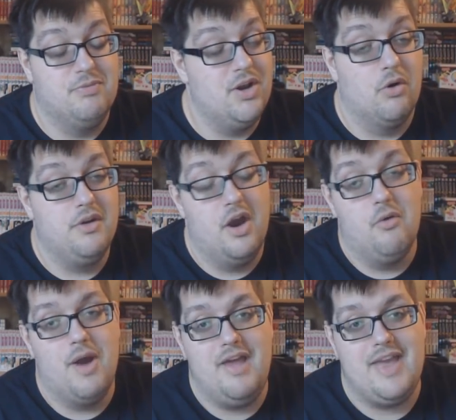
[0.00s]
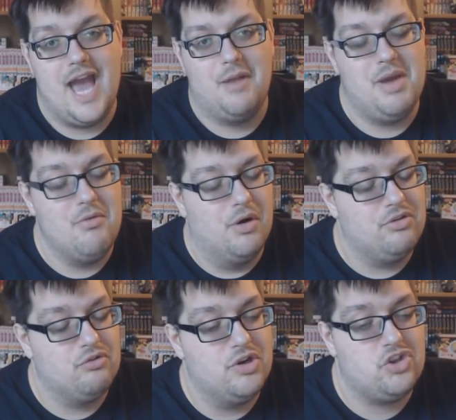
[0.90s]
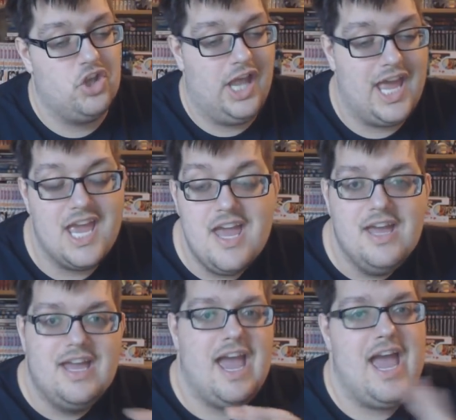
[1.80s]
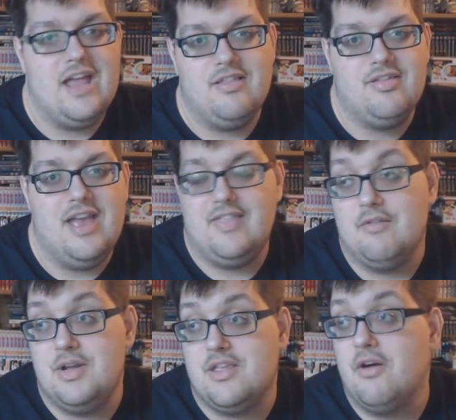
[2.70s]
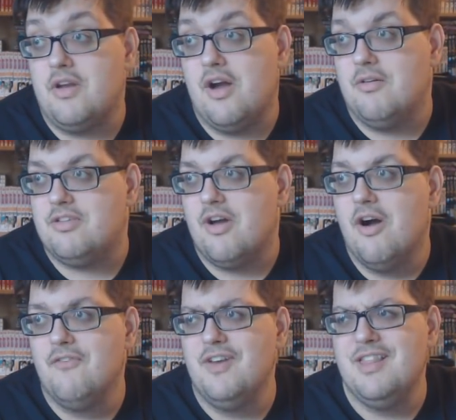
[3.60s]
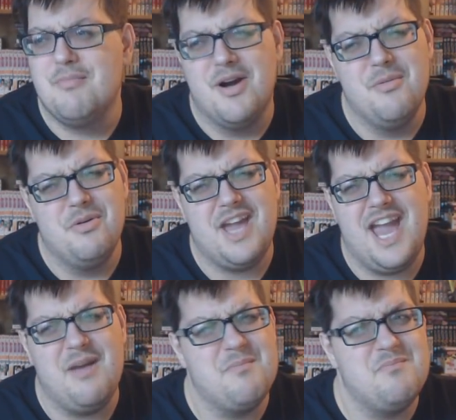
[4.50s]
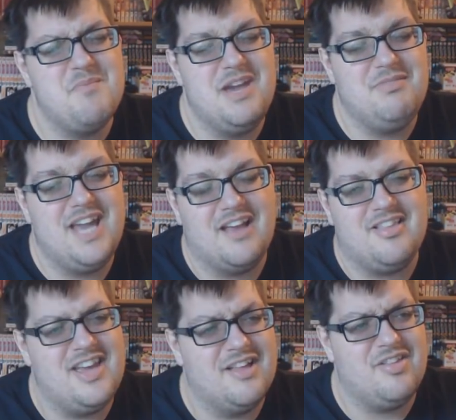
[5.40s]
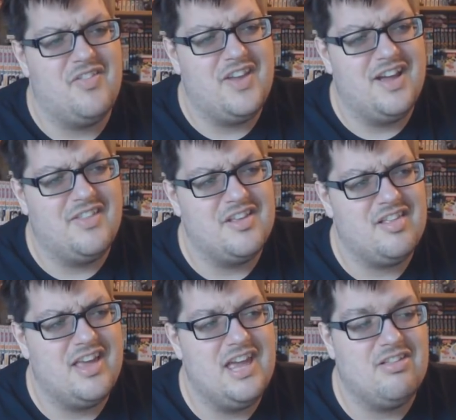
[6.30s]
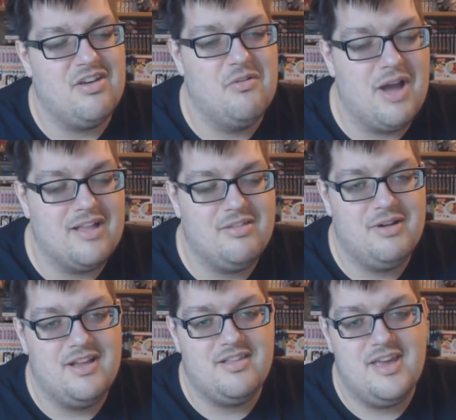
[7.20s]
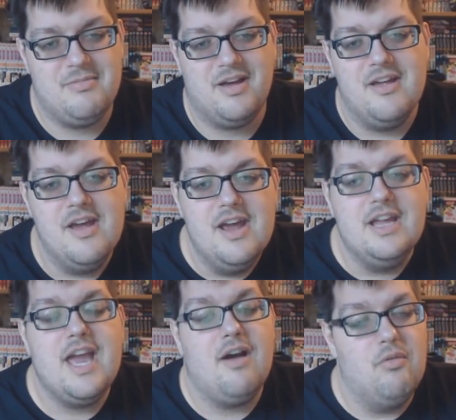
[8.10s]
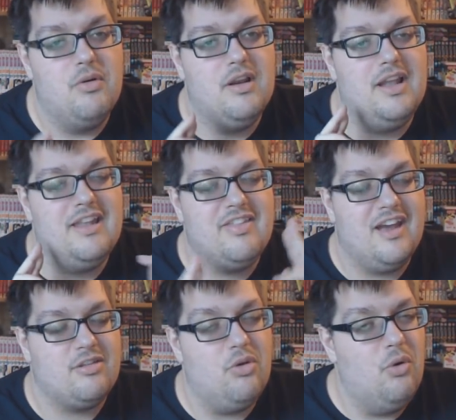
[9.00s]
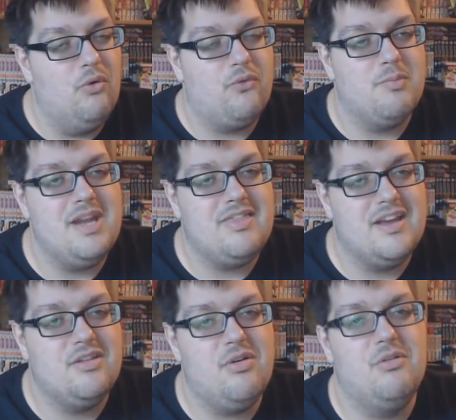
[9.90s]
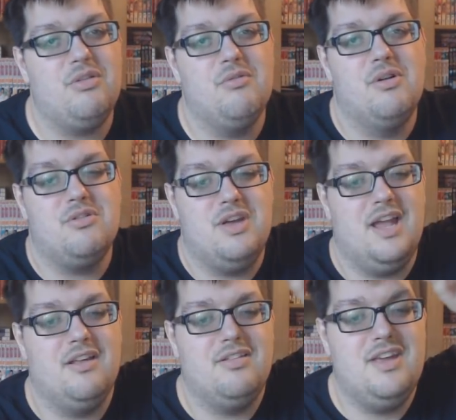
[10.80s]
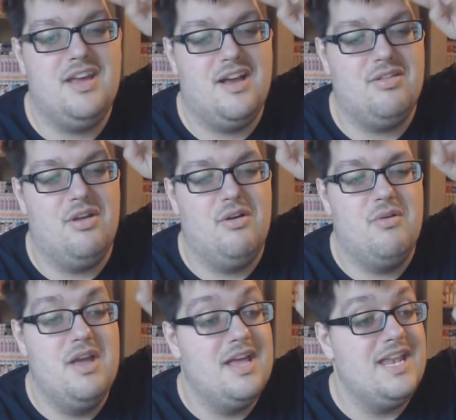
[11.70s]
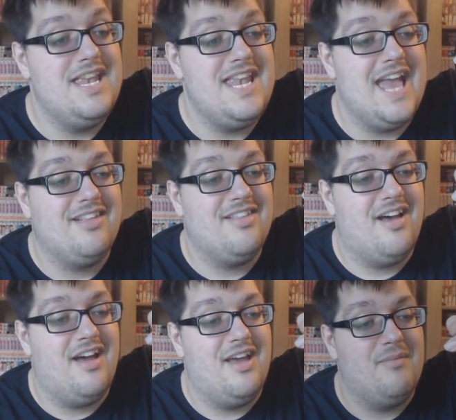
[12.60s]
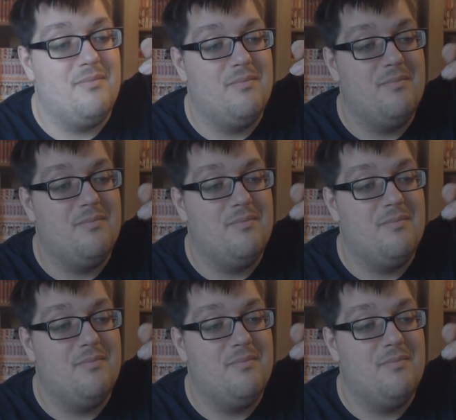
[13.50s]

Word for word: we all know where the anime was originally and same thing, we don't know. So hopefully the mobile game, maybe IC has something up its sleeve, so we'll have to wait and see. But yeah, that's all from me. Thank you as always for watching, and I'll see you guys, though, next time.